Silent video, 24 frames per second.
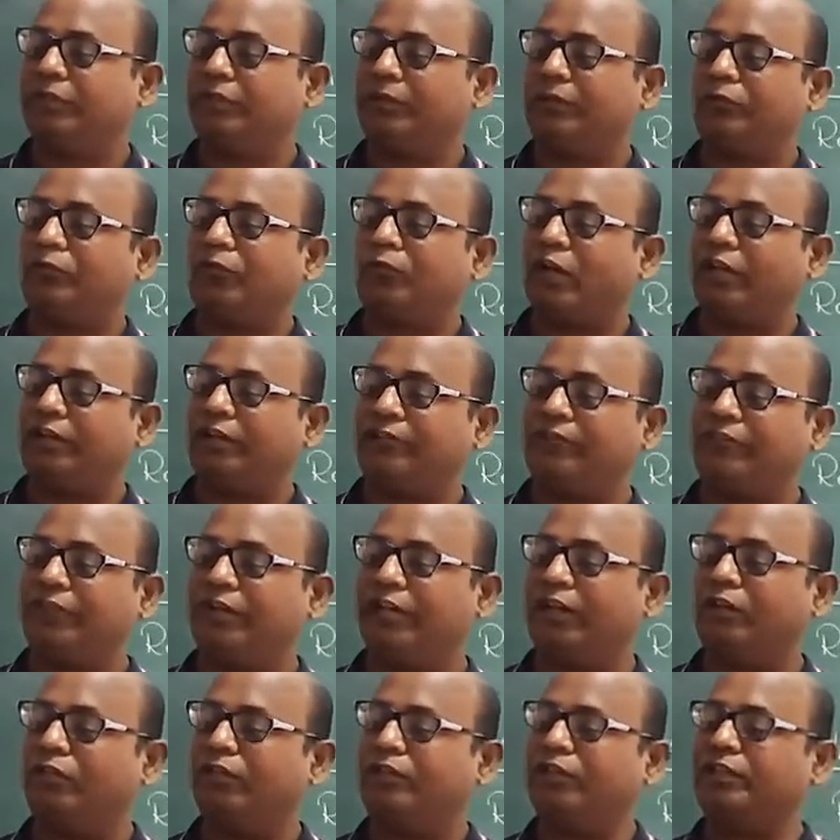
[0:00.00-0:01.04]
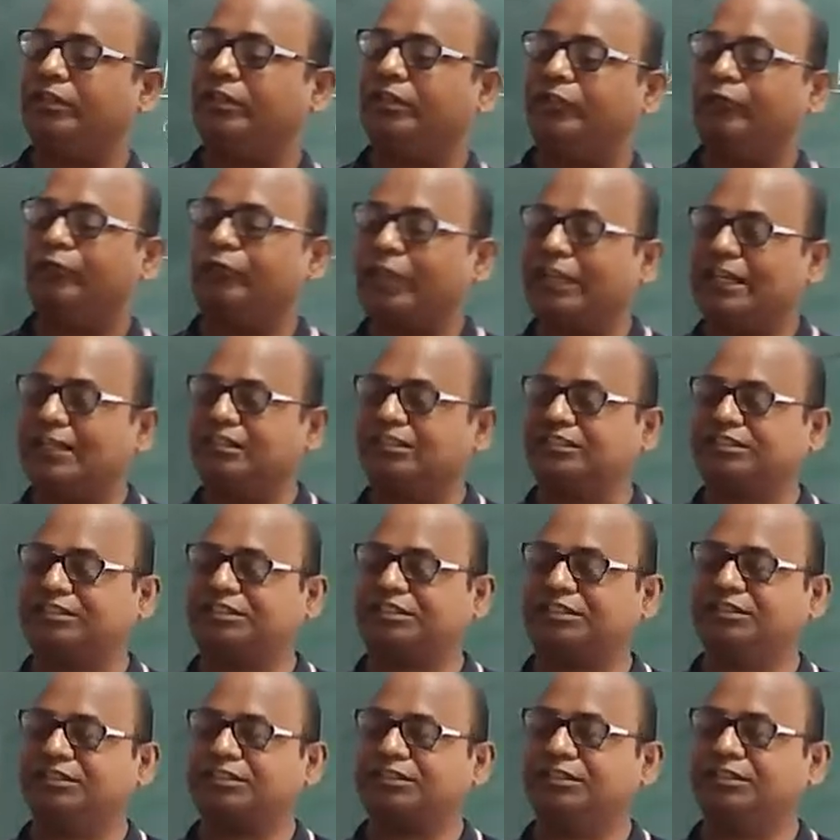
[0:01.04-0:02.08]
what we have done, wells,
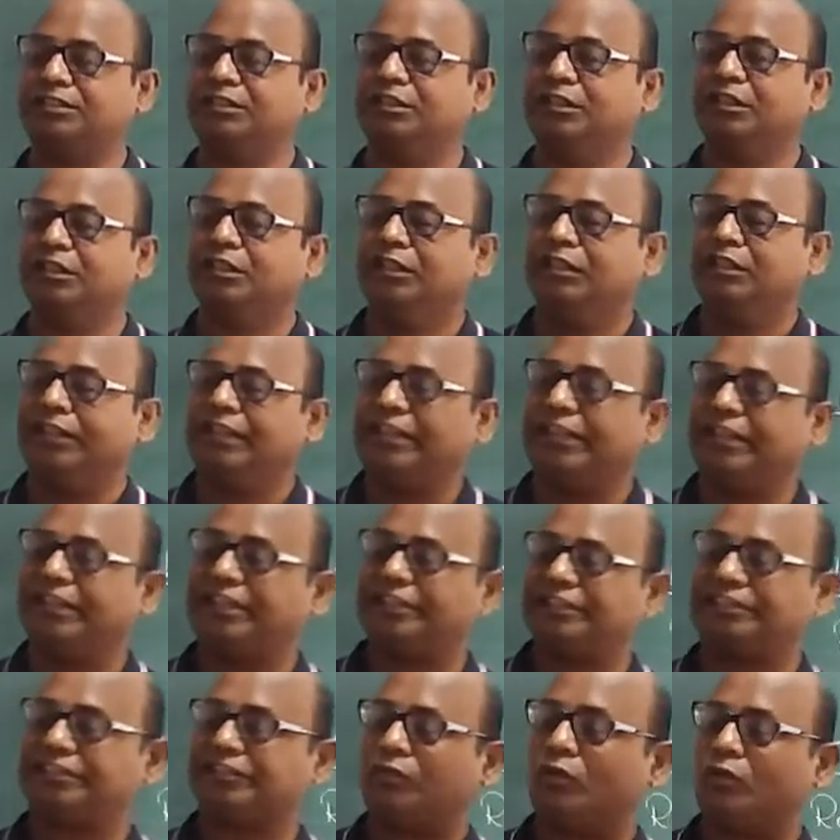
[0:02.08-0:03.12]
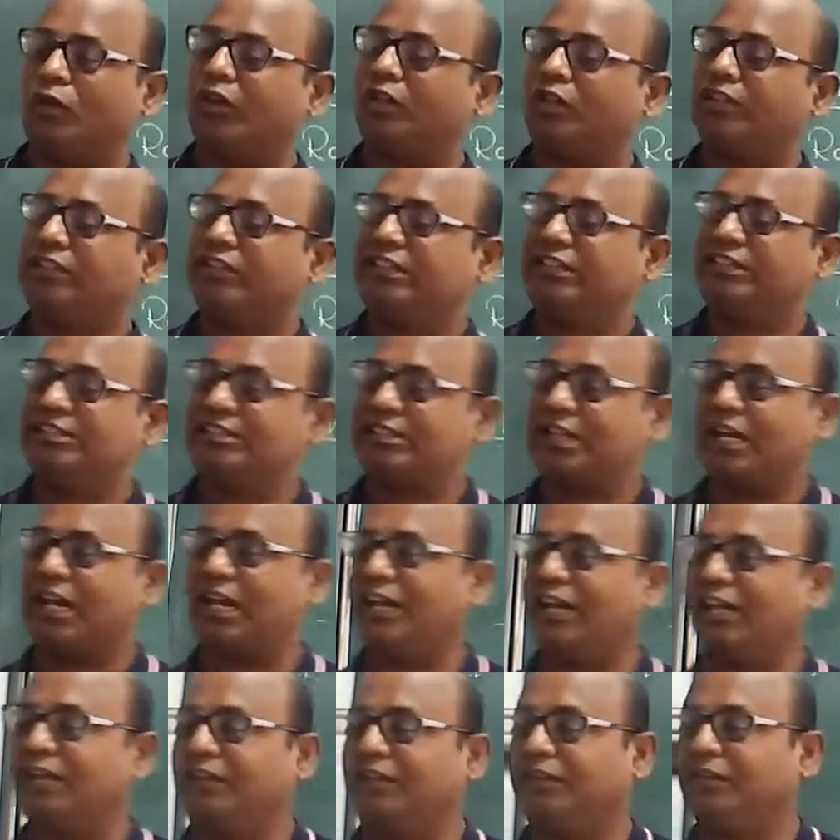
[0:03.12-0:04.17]
lakes, all these
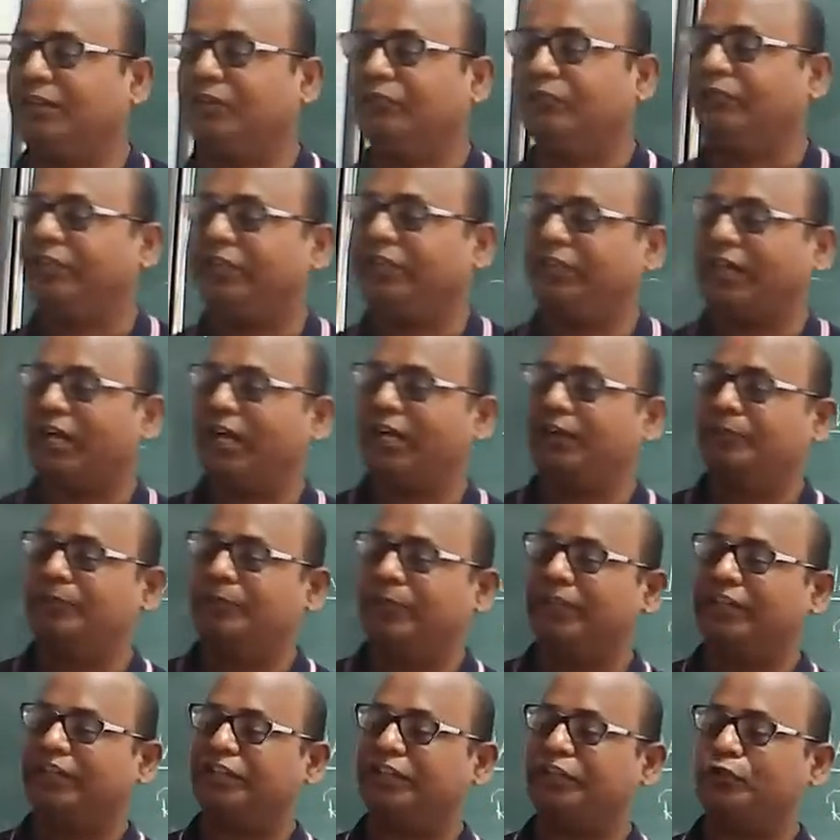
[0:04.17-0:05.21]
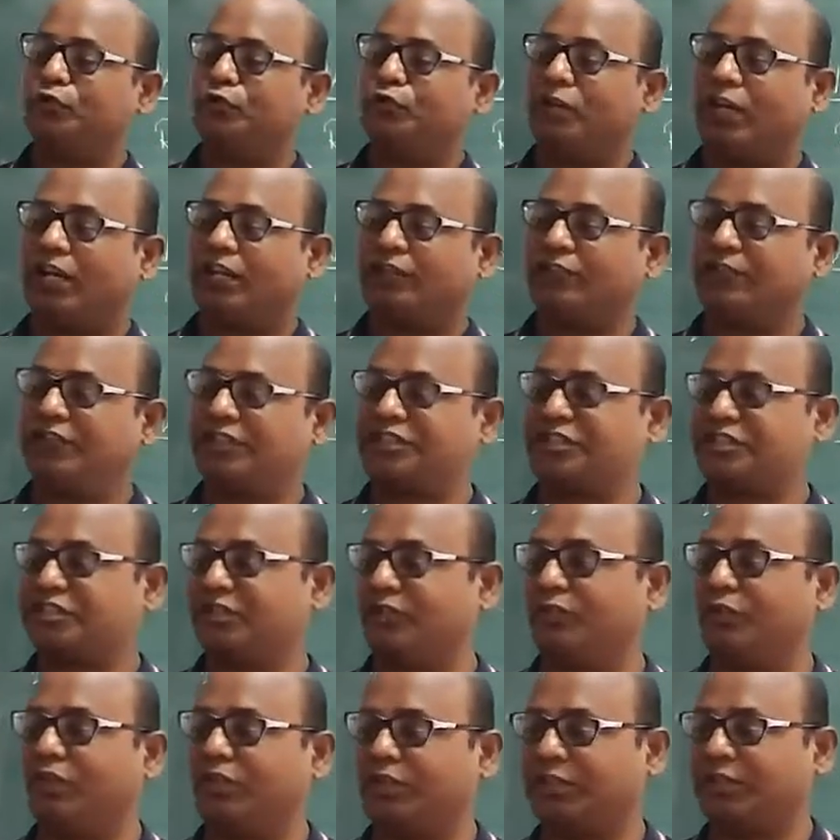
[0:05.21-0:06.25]
are, we are making to harvest the
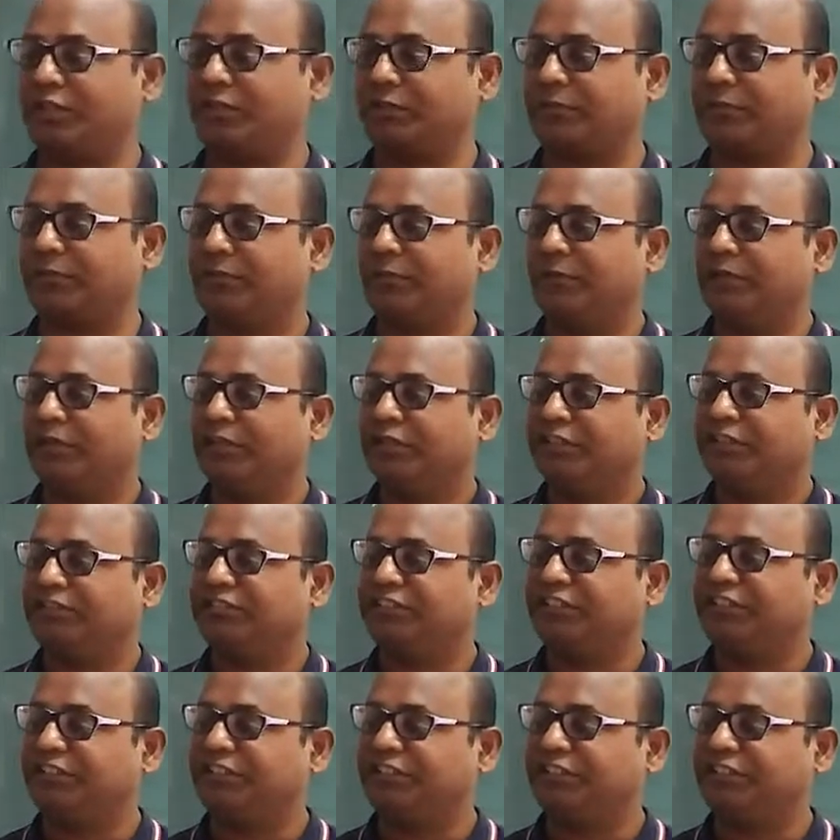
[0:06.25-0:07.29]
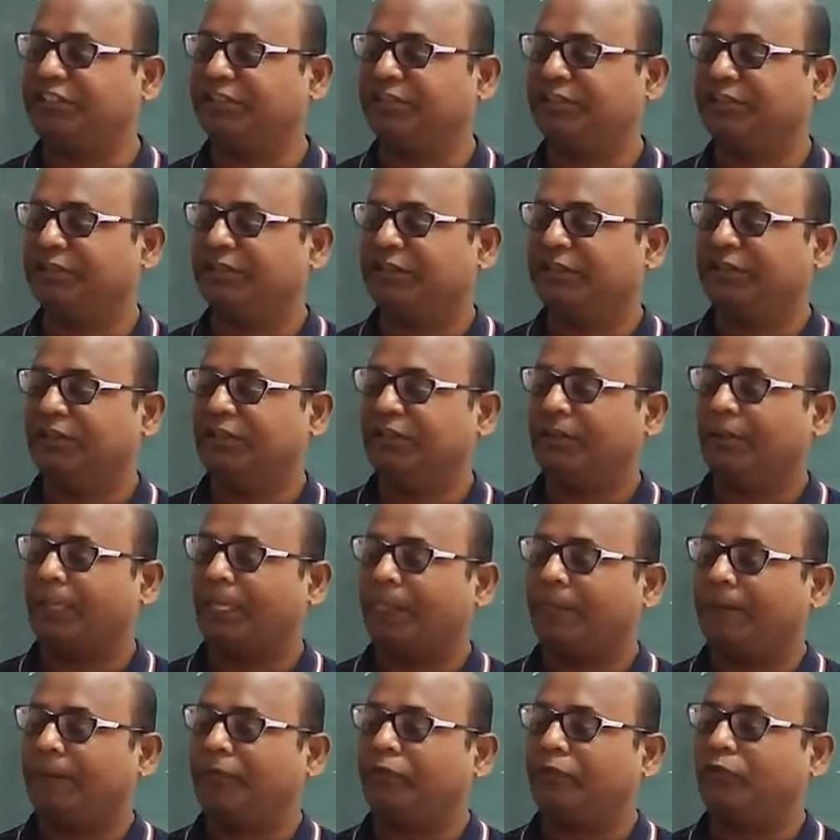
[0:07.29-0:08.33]
water, isn't it?
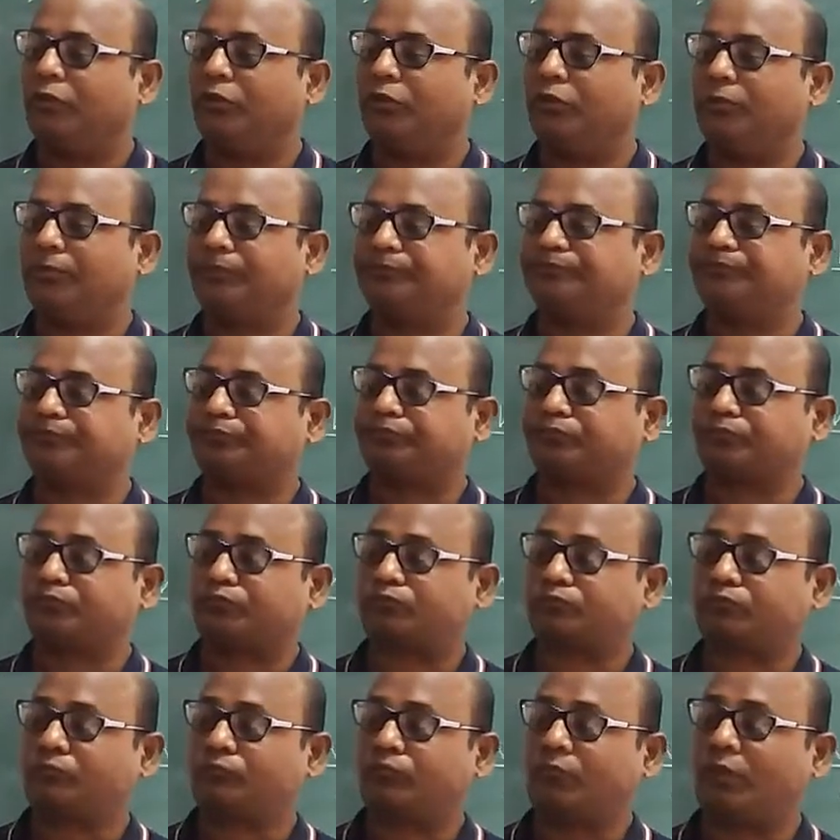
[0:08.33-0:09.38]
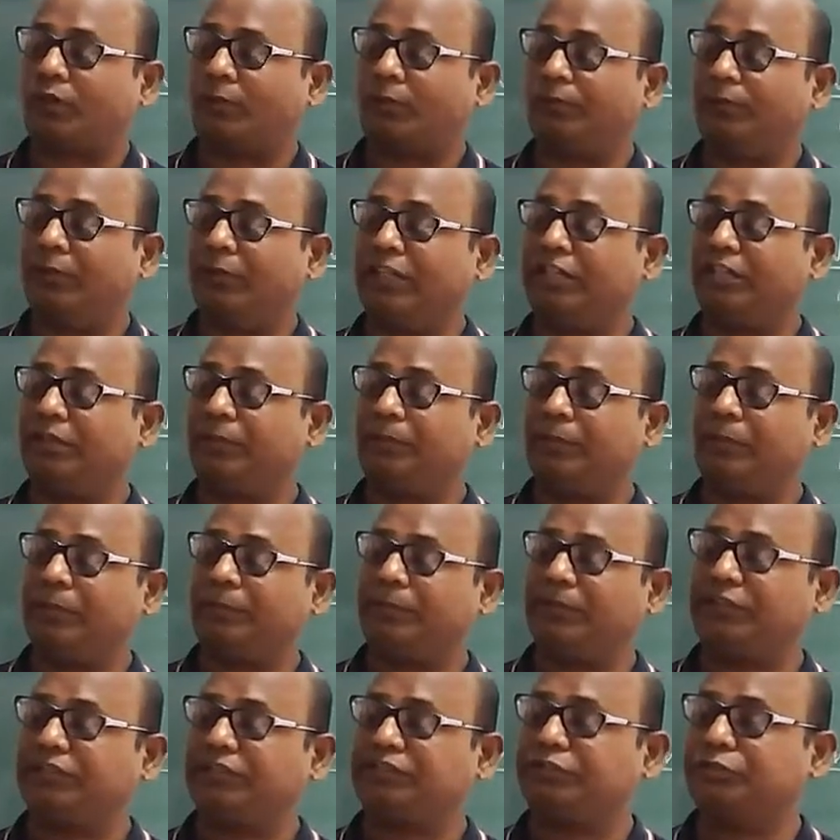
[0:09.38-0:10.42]
So, many
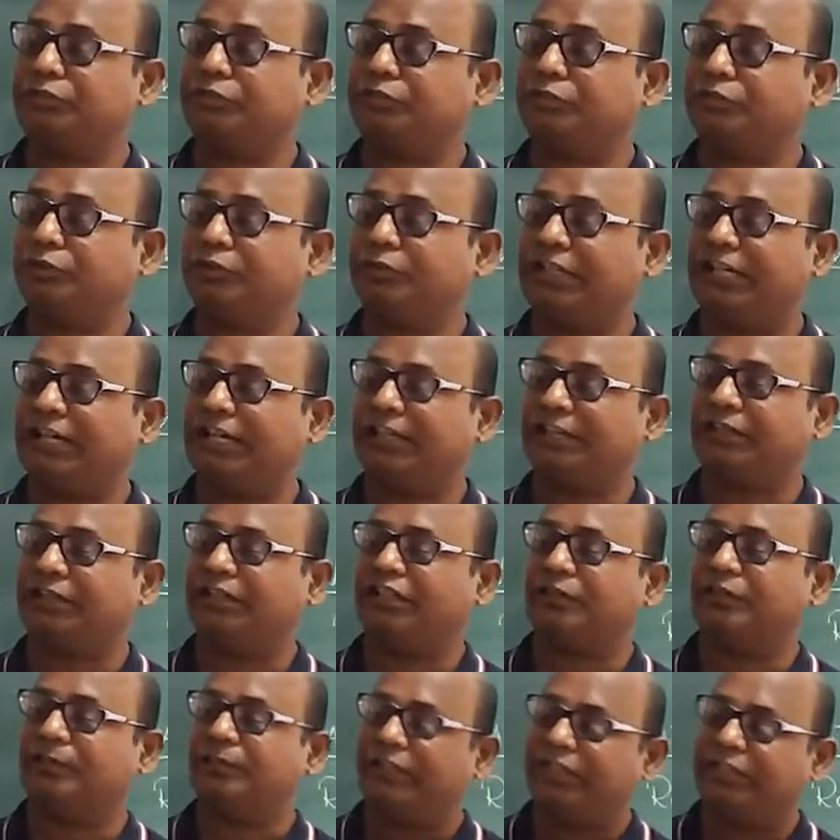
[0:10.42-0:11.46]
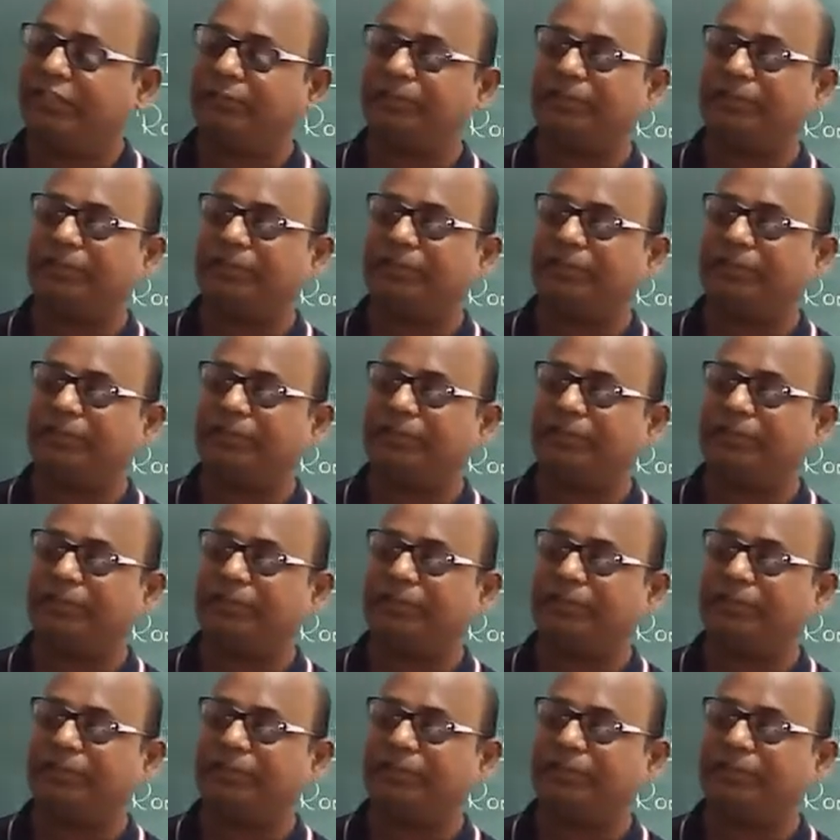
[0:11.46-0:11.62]
people, you know that in many